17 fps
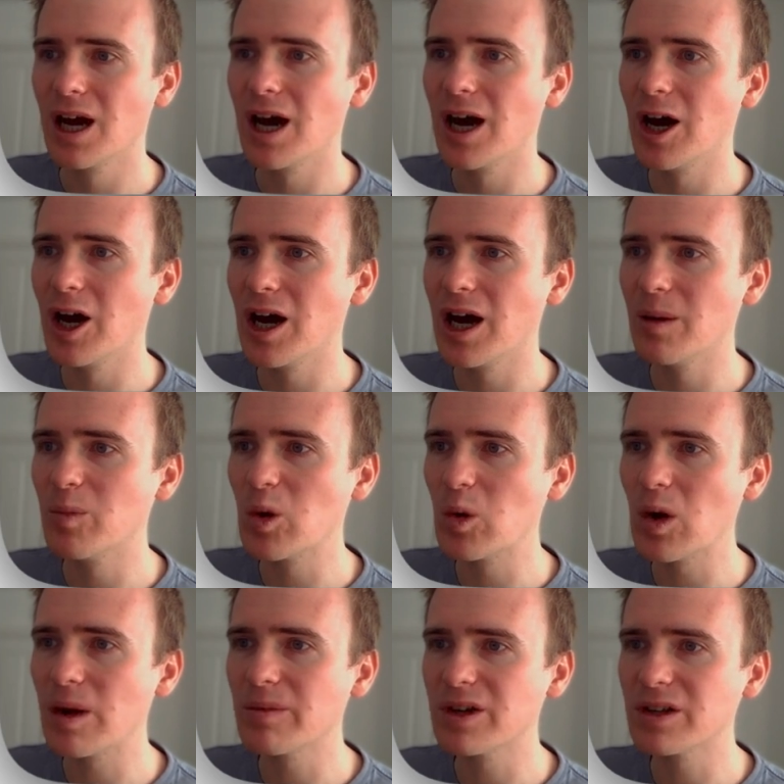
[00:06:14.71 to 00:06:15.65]
Uh, but
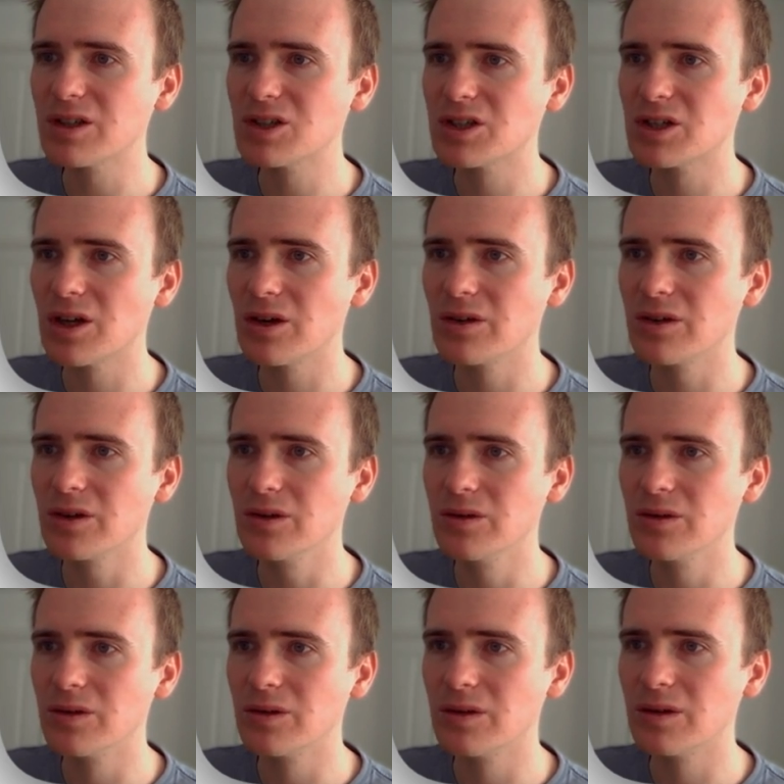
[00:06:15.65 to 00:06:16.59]
what I'm going to show
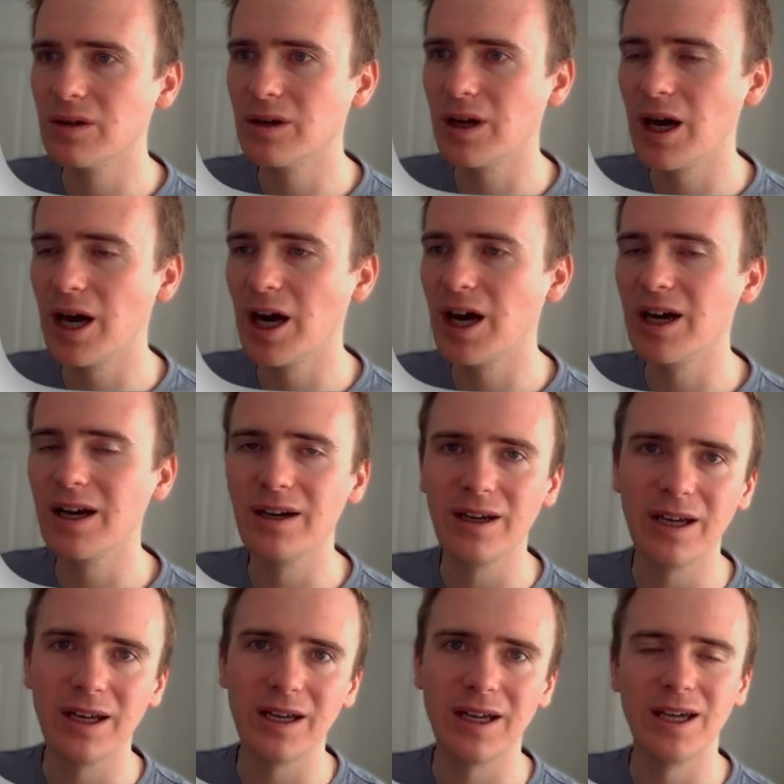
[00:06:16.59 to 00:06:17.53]
you uh,
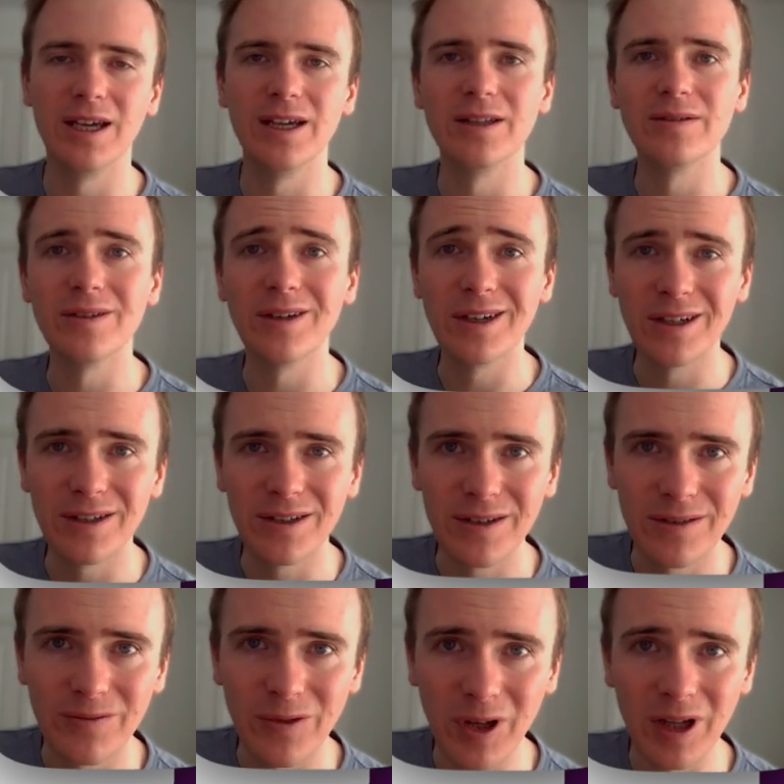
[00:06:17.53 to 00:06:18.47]
in
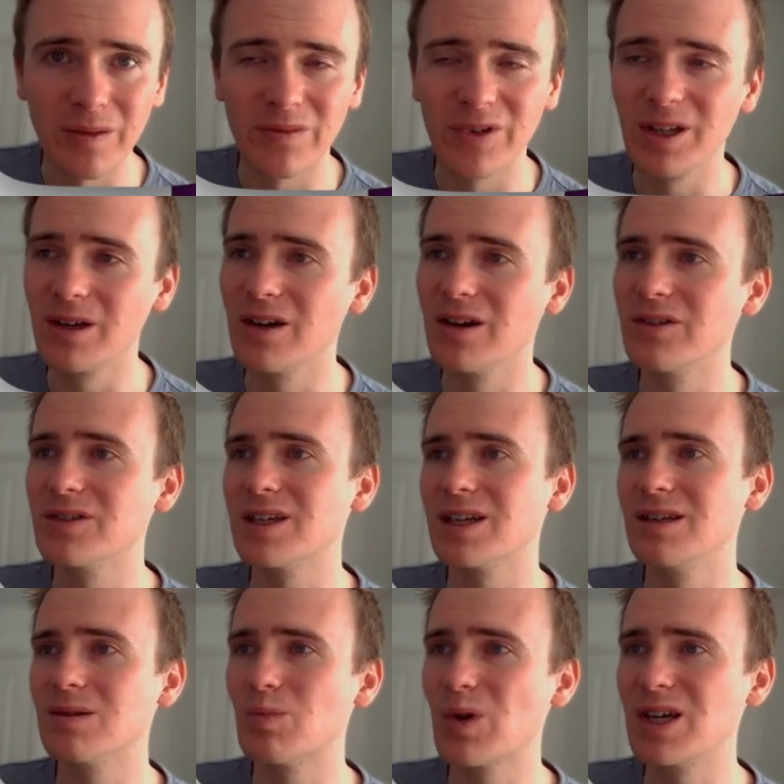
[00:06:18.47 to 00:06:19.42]
follow-up videos
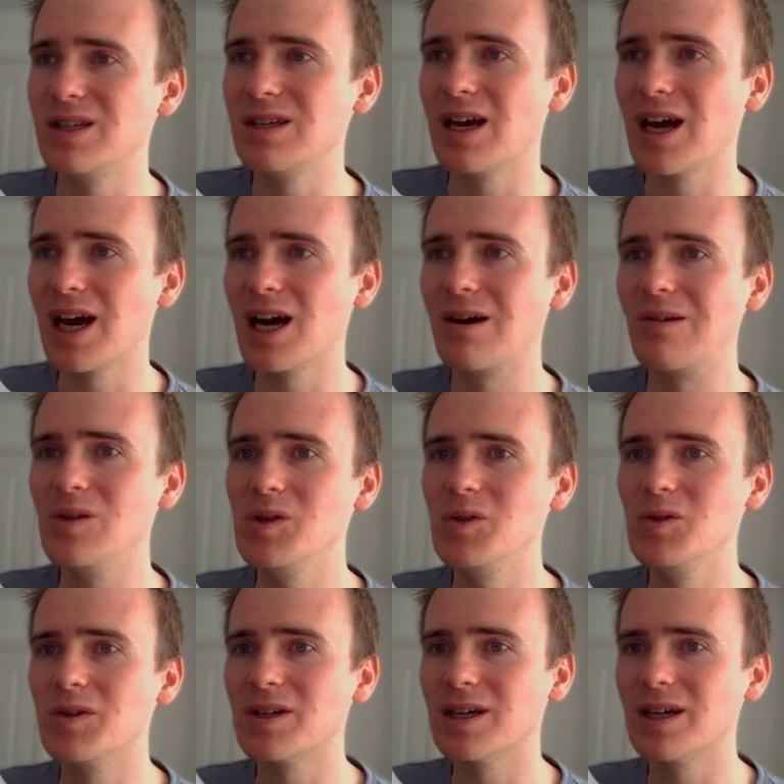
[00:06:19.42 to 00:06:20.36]
is basically how
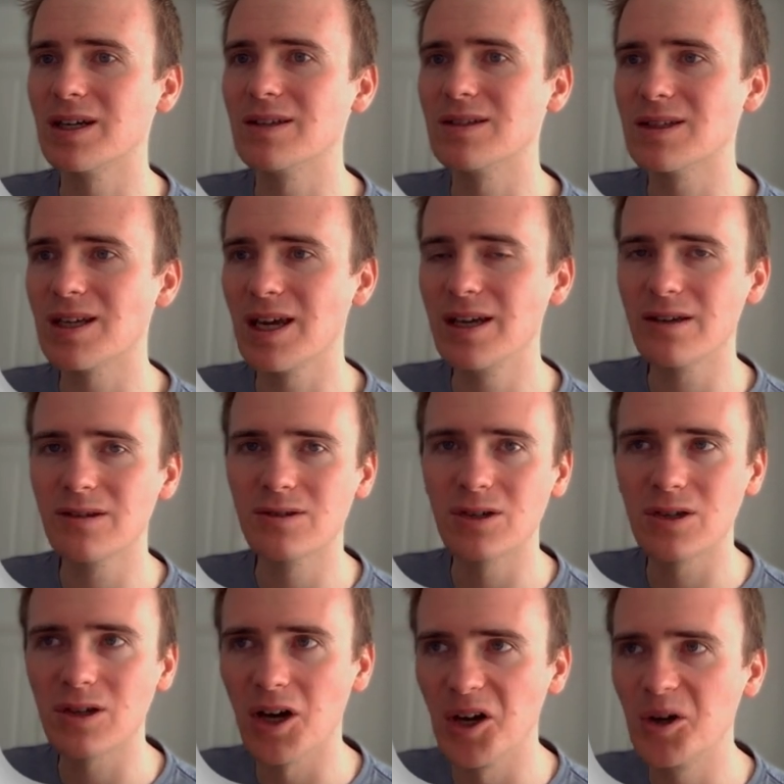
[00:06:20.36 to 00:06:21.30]
you can take
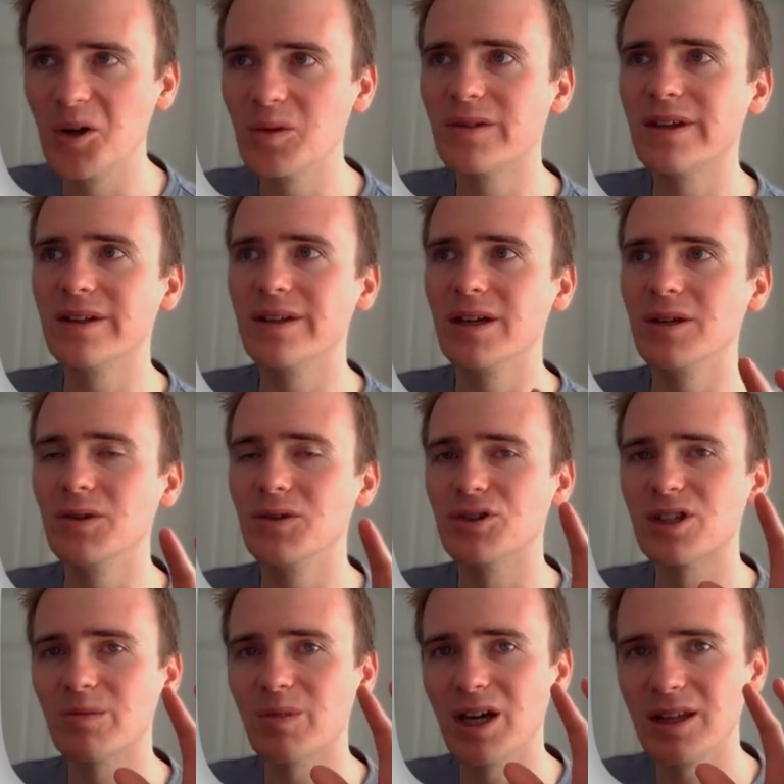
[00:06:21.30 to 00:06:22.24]
the code that they
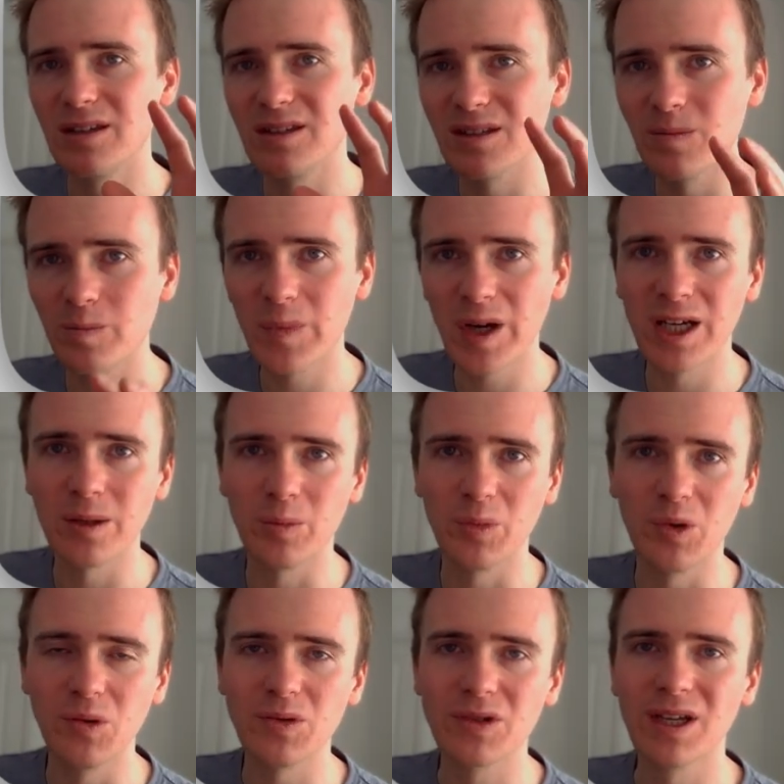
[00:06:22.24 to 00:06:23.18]
use to make these
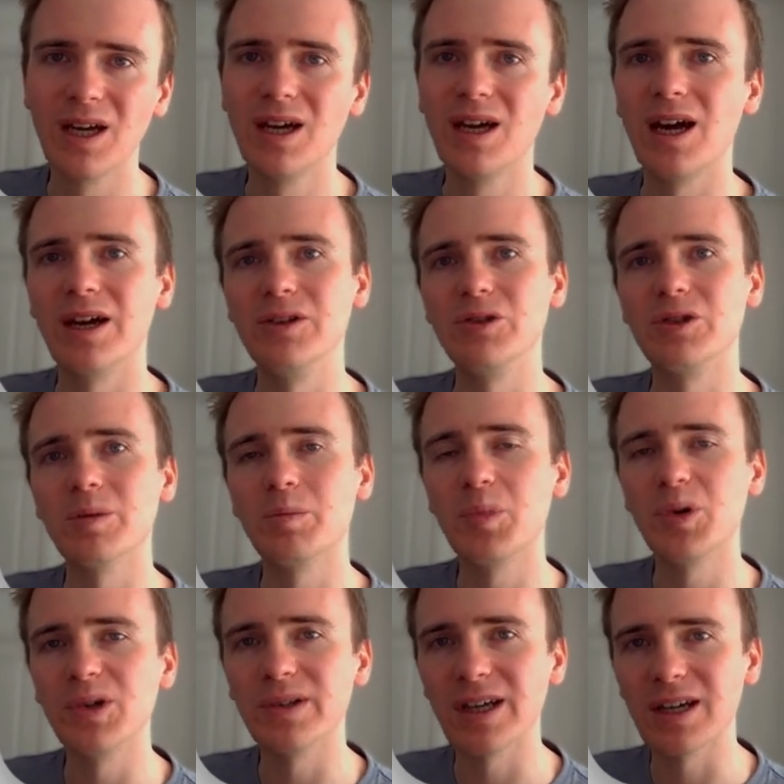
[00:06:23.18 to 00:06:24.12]
embeddables, and you can
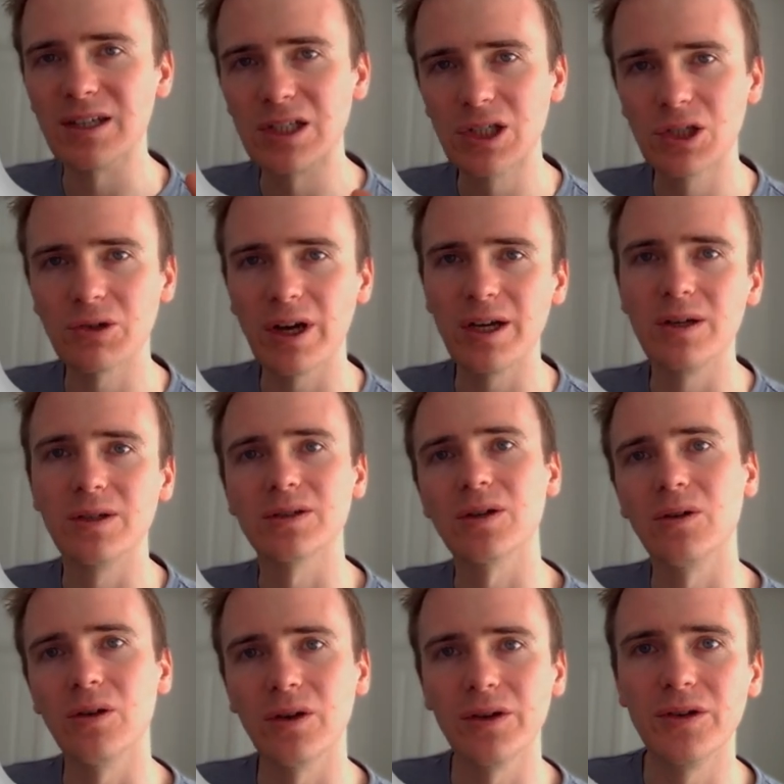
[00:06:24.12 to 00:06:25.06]
put that straight
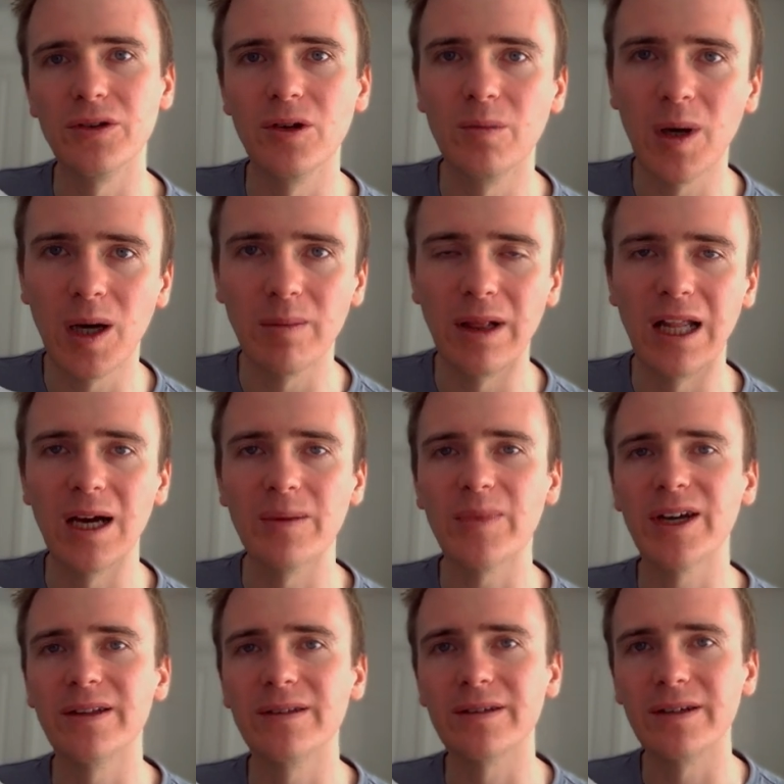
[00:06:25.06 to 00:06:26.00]
on your Bubble app
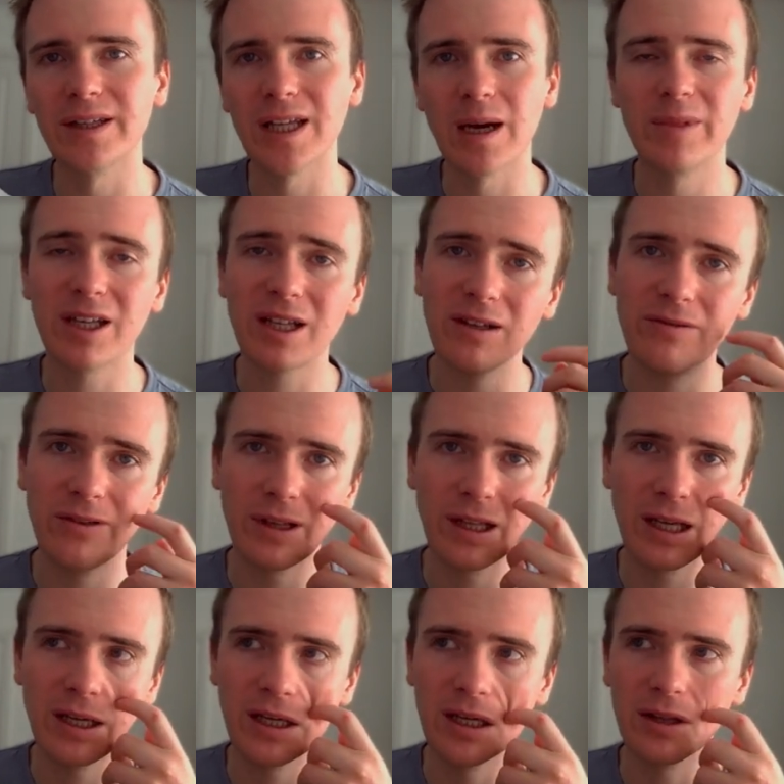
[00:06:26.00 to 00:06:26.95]
and dynamically
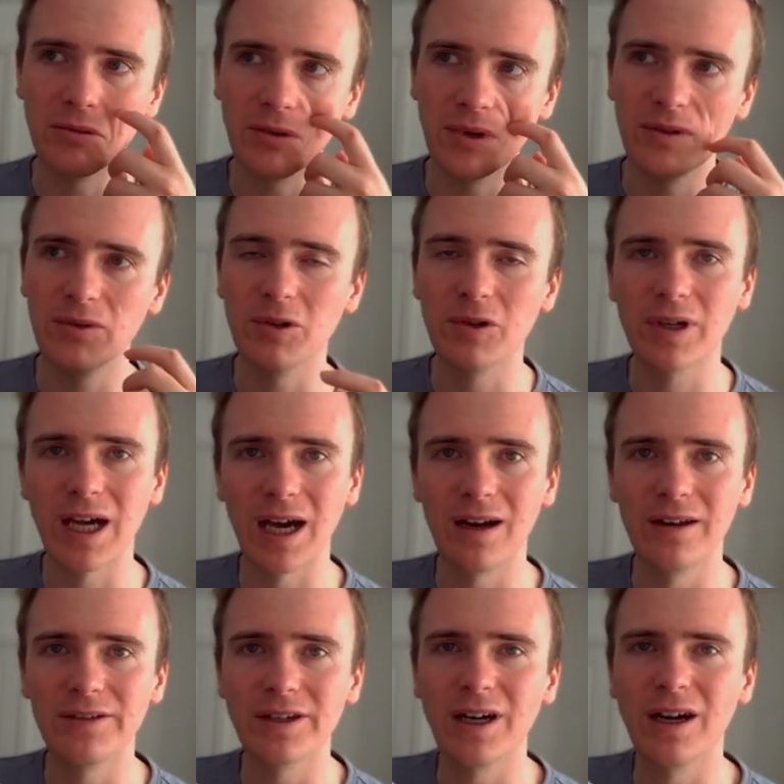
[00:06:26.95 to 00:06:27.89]
fill it in with your
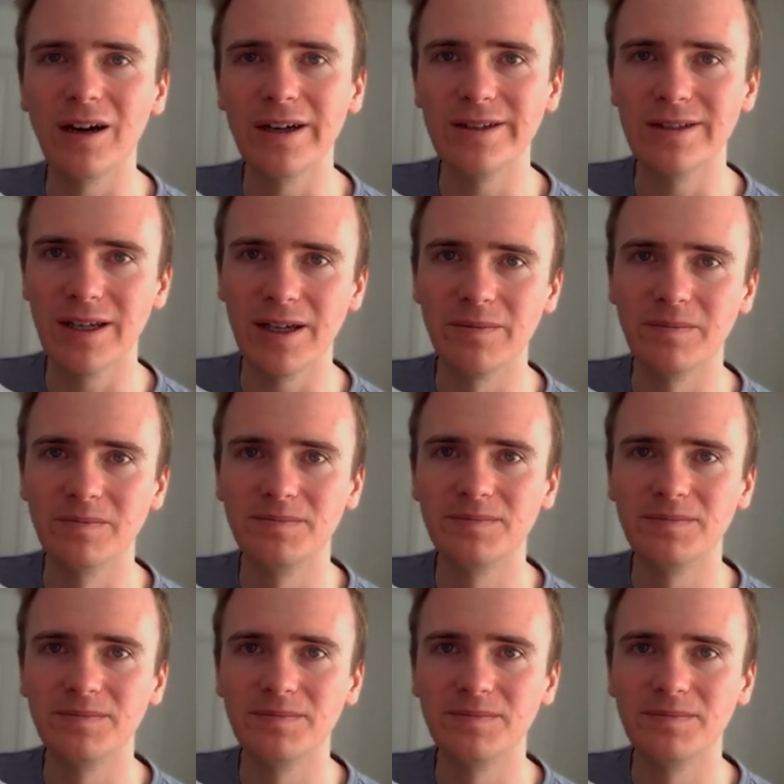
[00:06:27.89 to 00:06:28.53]
calendar I D.